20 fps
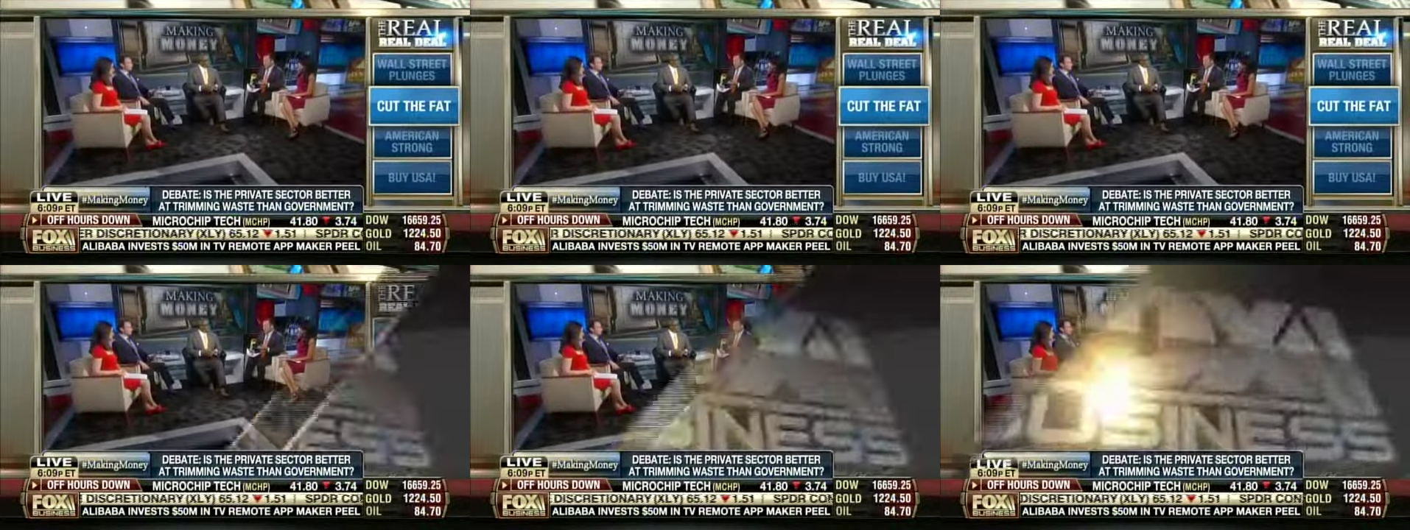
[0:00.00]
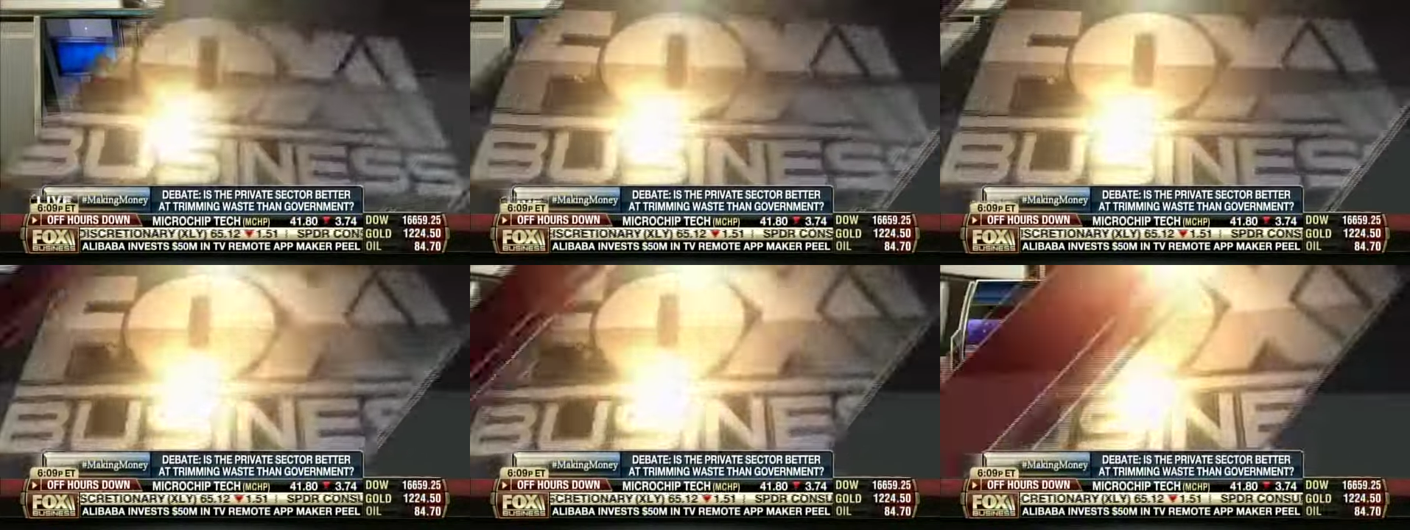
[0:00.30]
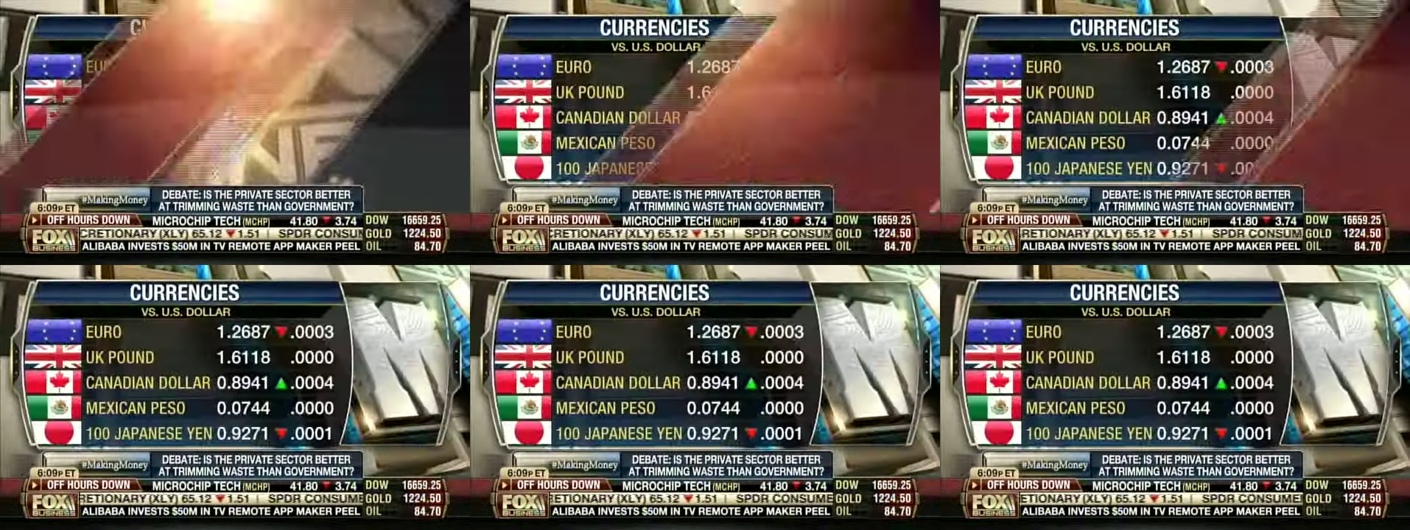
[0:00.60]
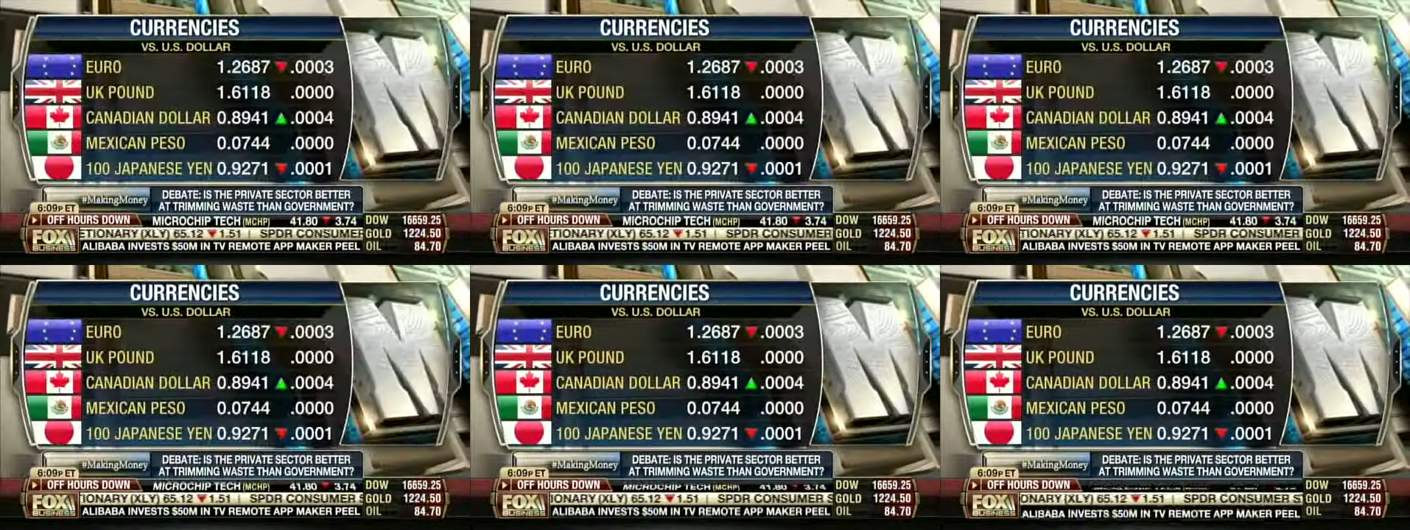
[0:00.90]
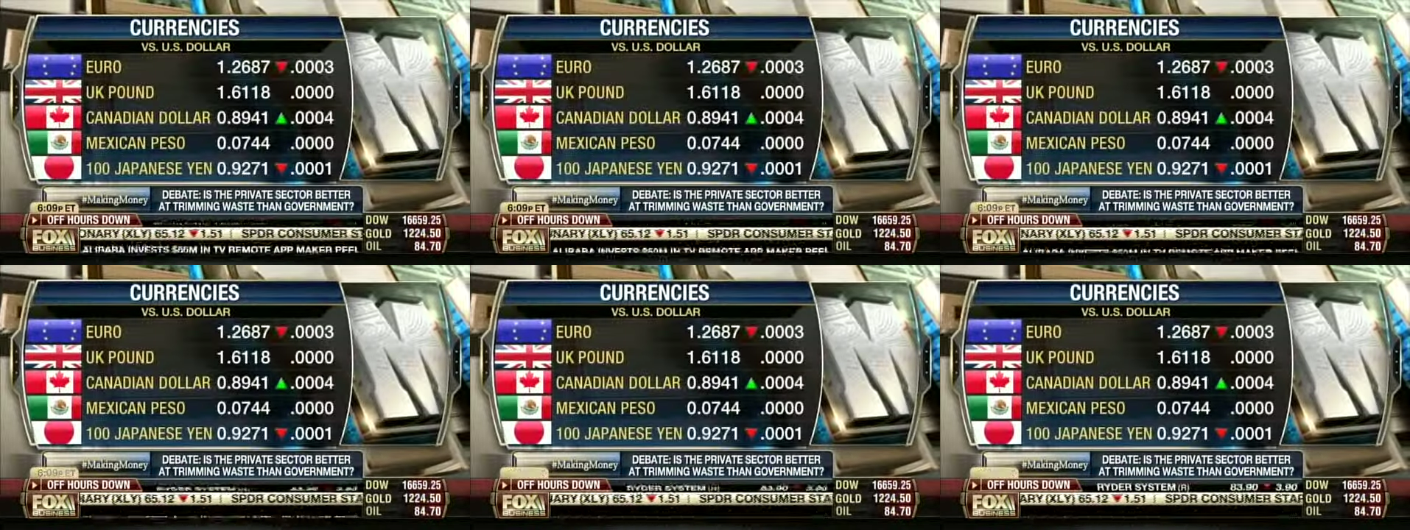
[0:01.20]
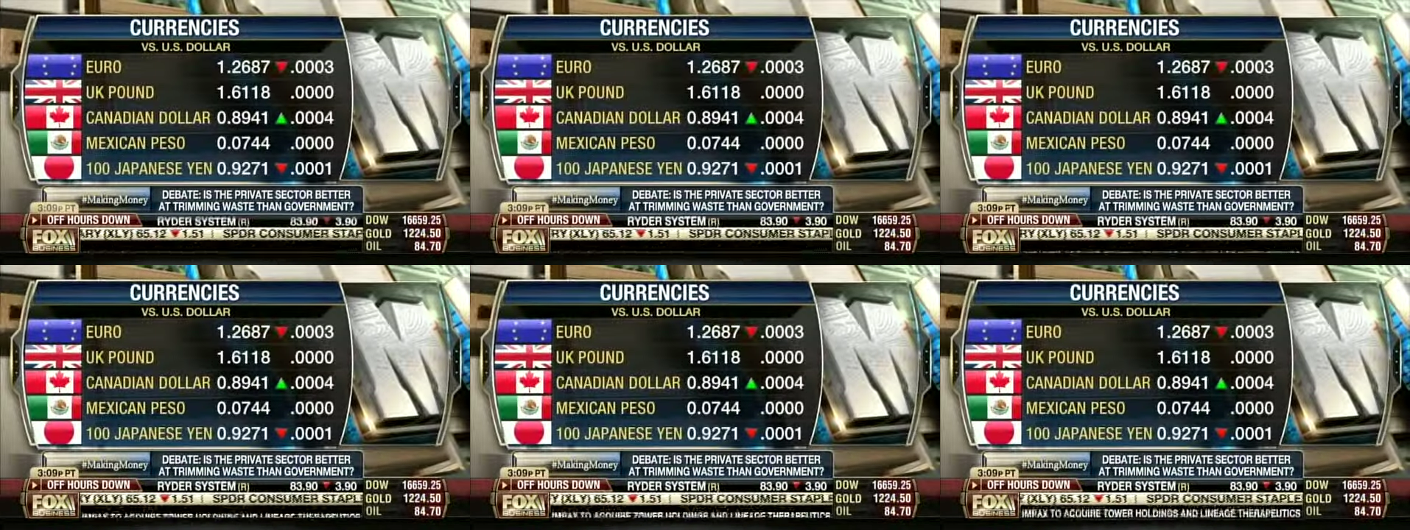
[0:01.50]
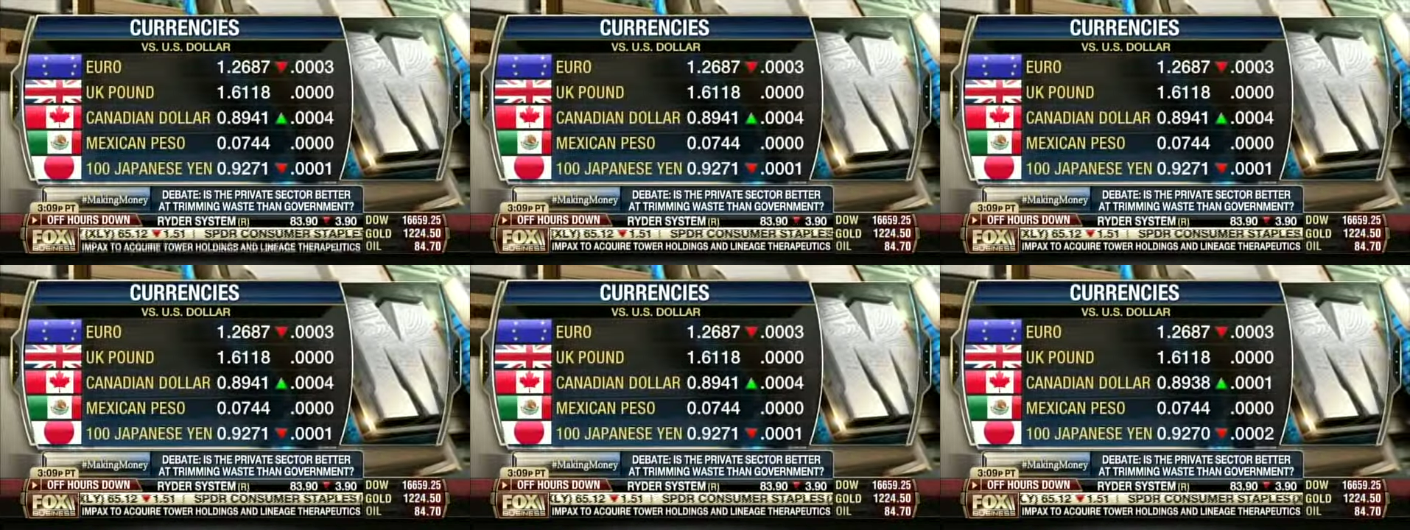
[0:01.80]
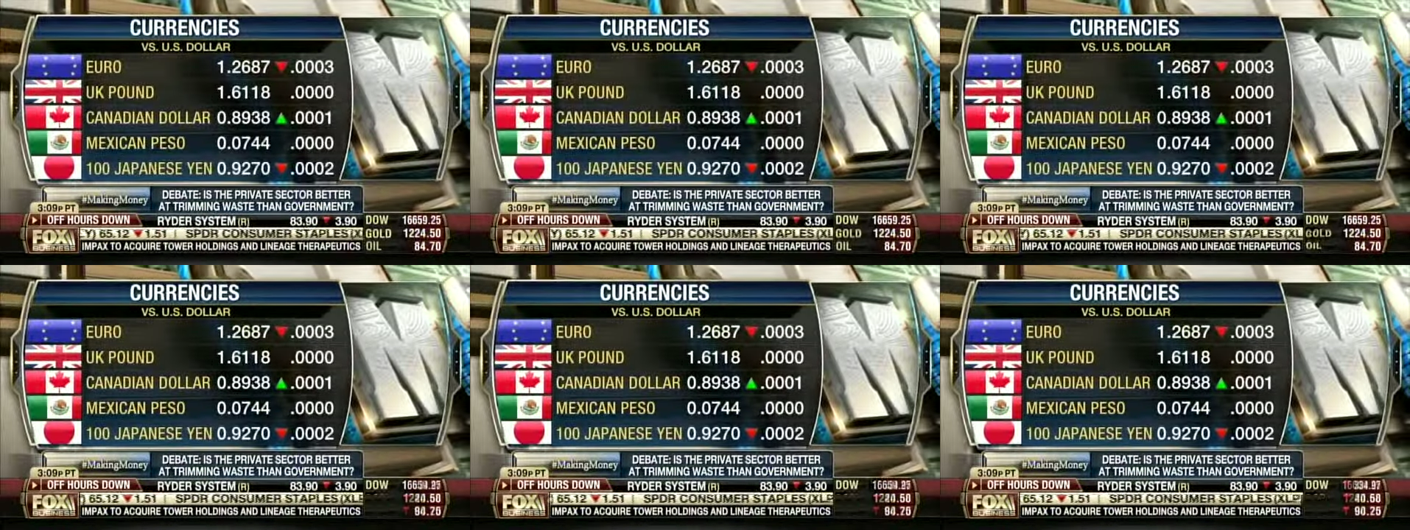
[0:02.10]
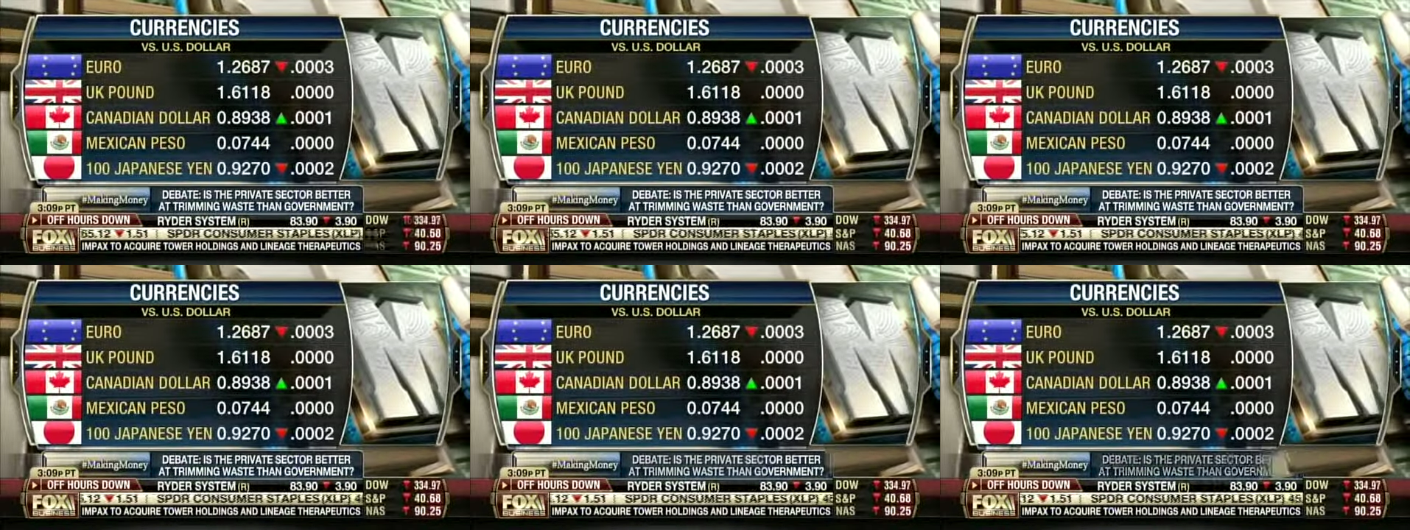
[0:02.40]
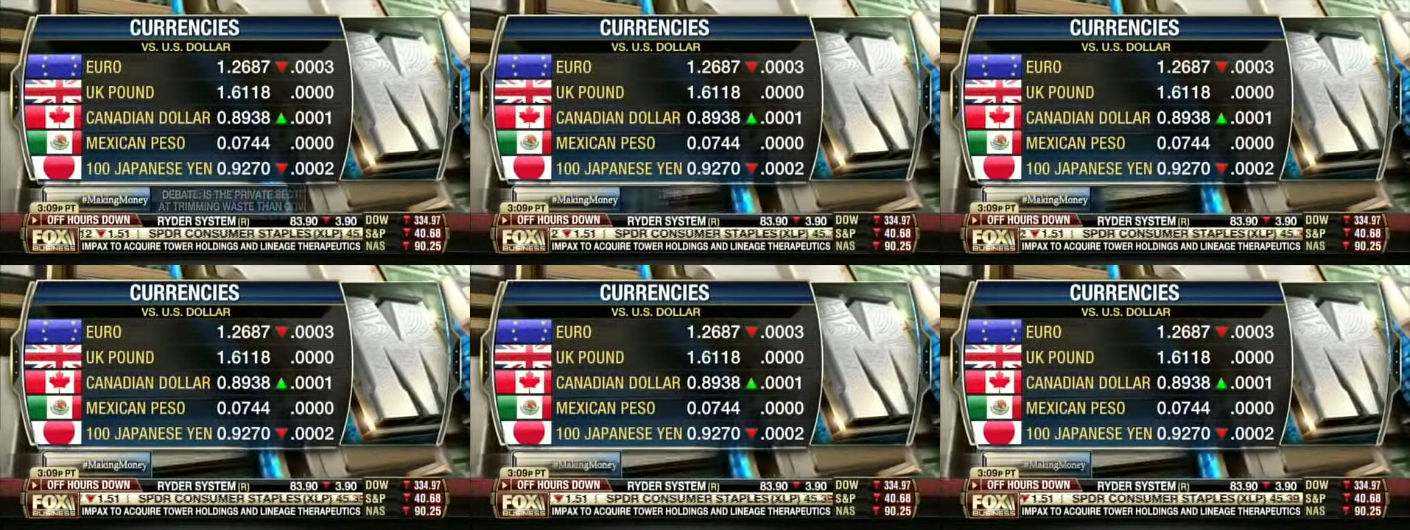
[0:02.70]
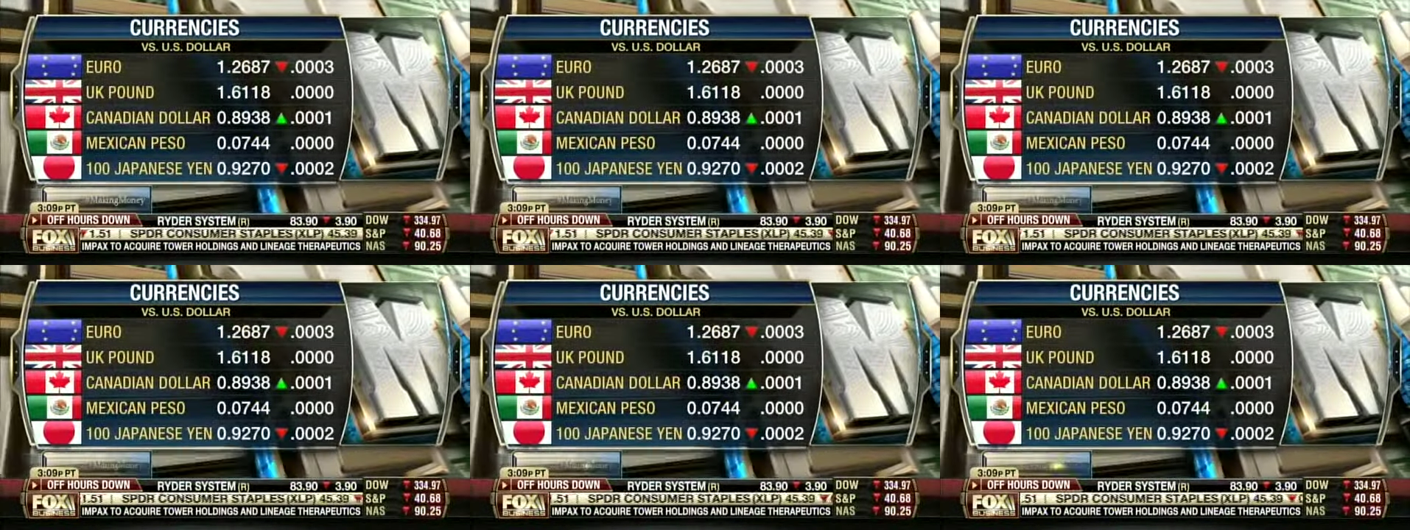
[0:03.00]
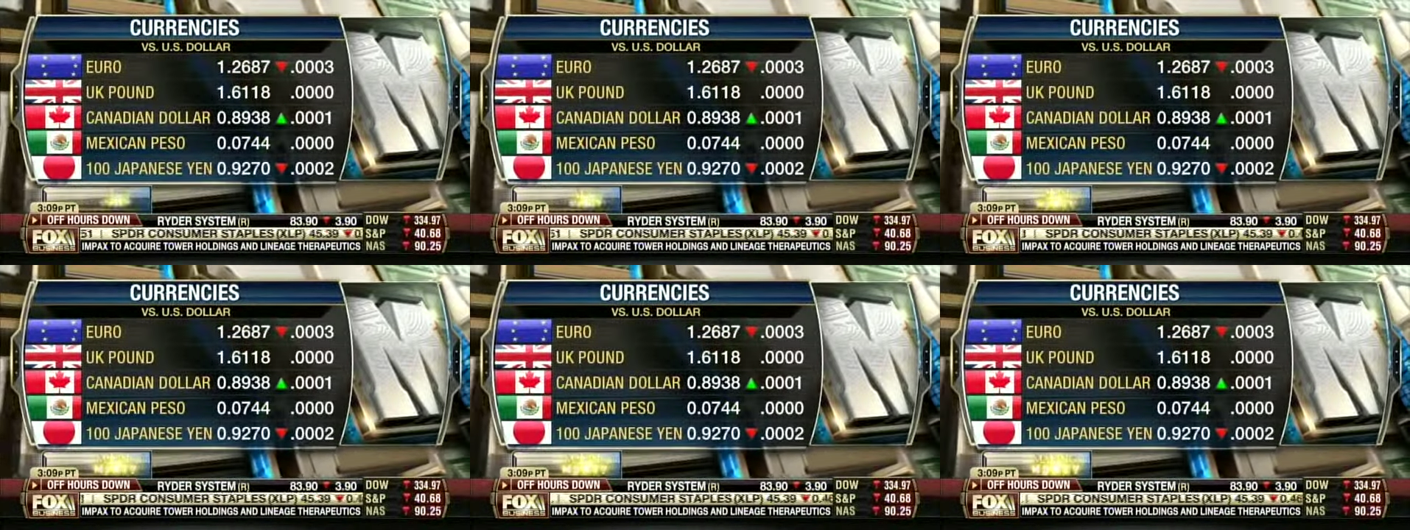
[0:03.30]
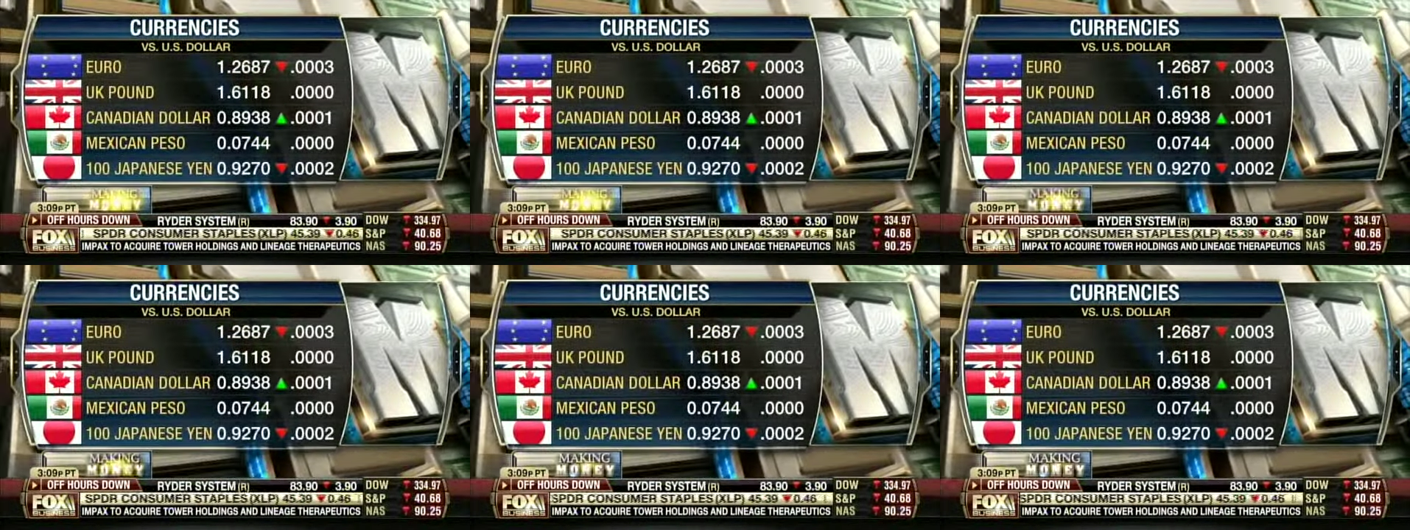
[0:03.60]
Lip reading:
No face is visible, so there are no lips to read.